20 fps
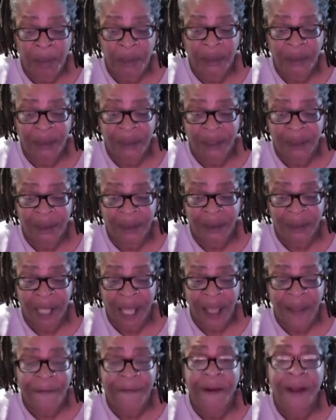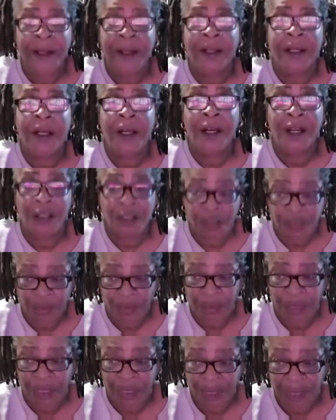put the life of the
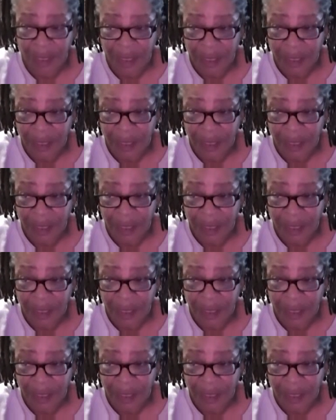country